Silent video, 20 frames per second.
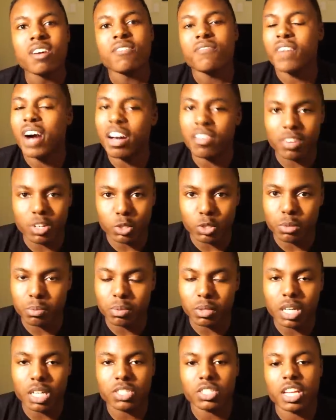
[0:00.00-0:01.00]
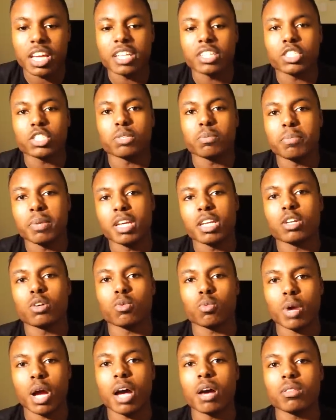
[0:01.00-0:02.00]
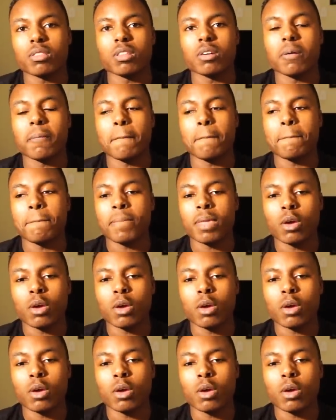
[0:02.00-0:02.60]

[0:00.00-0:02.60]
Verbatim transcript: 500 plus and just being around them